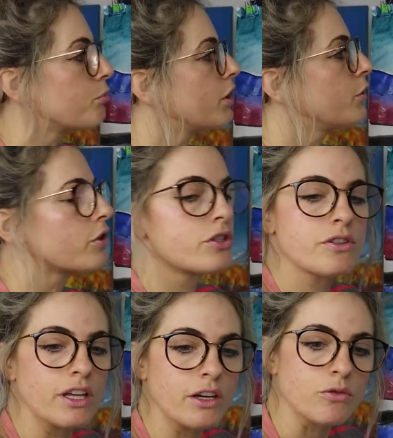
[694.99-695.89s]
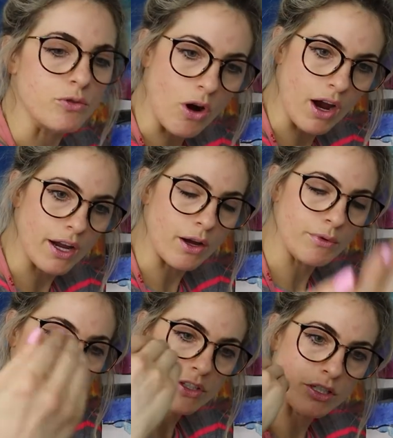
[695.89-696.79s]
but you could think, right,
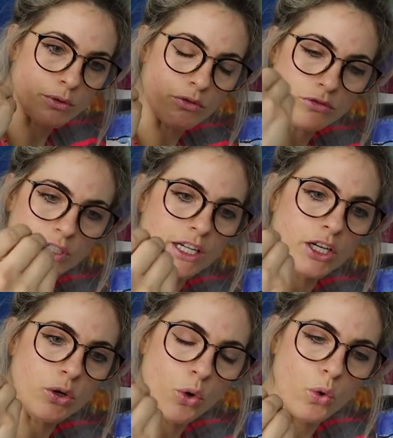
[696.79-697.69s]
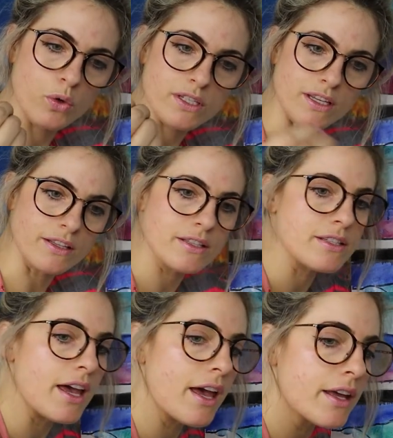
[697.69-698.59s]
I'm going to do a really cool
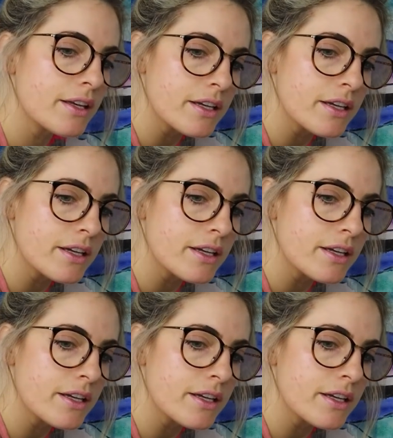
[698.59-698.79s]
sunset.